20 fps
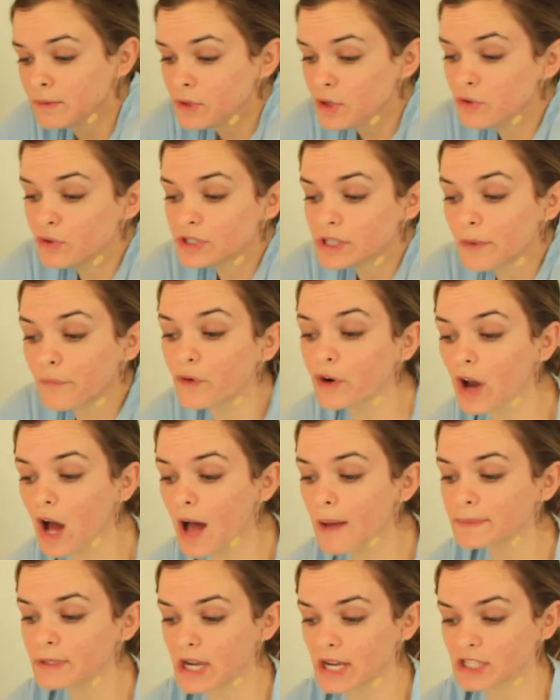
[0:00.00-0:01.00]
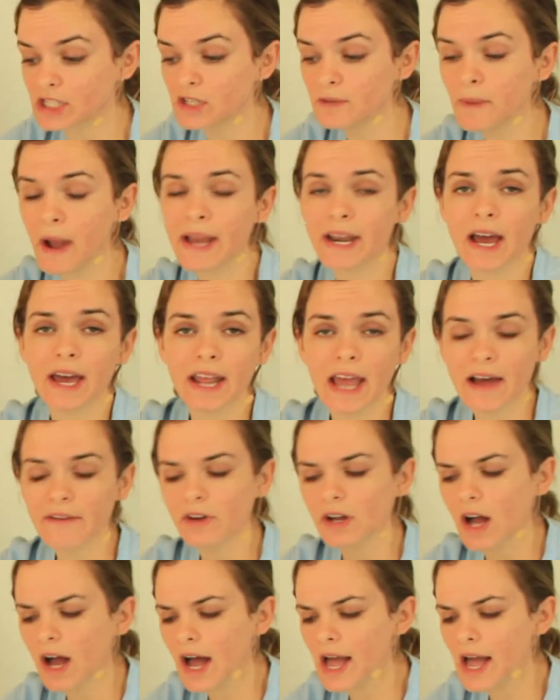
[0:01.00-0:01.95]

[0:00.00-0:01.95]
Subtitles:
Use different objects. You might not have a